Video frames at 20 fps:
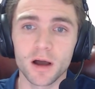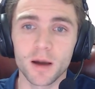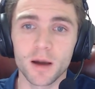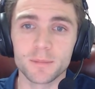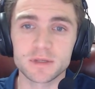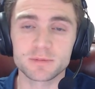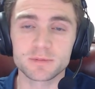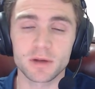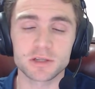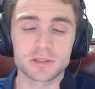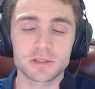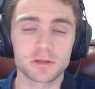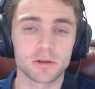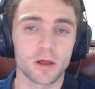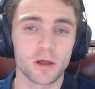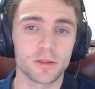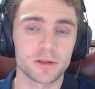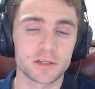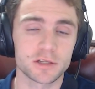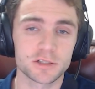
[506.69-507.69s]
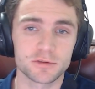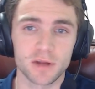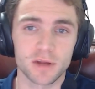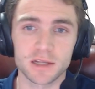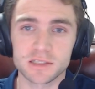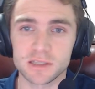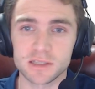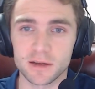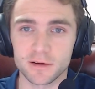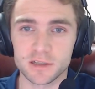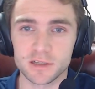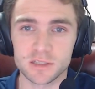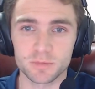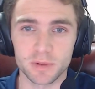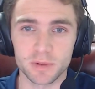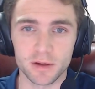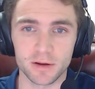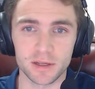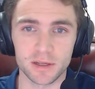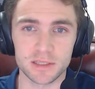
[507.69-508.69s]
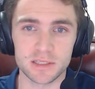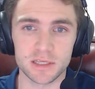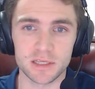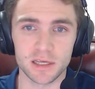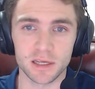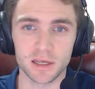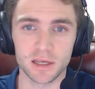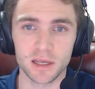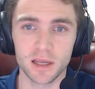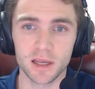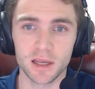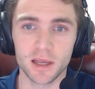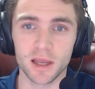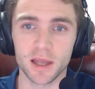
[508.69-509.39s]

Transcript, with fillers: um, especially with all the stress they're experiencing